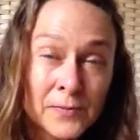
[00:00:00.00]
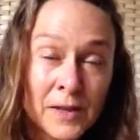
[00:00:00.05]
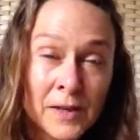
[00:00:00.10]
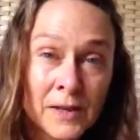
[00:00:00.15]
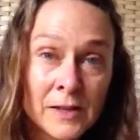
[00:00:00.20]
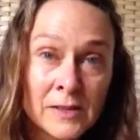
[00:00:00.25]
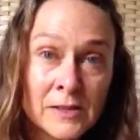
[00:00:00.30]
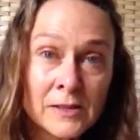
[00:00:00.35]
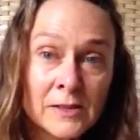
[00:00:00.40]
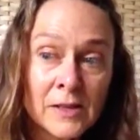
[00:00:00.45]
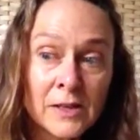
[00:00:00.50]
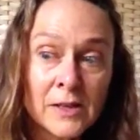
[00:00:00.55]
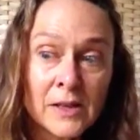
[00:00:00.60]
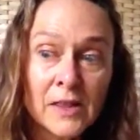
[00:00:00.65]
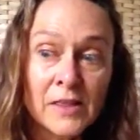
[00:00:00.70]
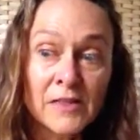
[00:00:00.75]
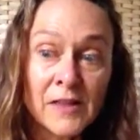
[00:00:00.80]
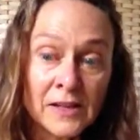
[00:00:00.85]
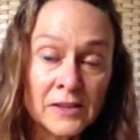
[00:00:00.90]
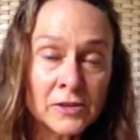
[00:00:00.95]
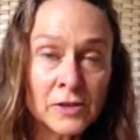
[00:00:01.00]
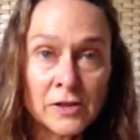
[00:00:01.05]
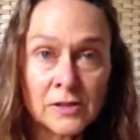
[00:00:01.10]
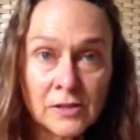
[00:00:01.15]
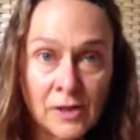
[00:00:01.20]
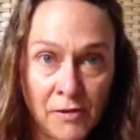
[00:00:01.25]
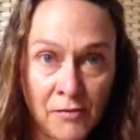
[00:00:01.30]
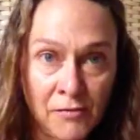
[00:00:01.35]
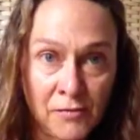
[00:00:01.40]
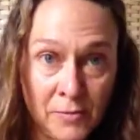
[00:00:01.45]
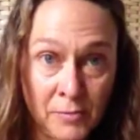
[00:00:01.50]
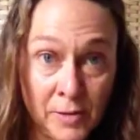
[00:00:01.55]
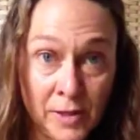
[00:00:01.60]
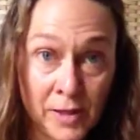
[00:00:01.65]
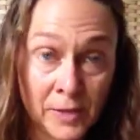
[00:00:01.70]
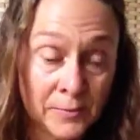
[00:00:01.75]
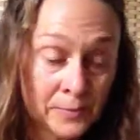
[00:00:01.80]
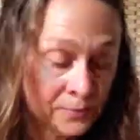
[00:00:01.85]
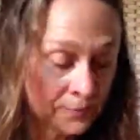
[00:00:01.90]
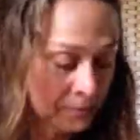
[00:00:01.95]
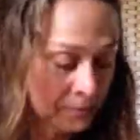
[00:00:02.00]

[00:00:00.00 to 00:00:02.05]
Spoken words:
And that's good enough for me.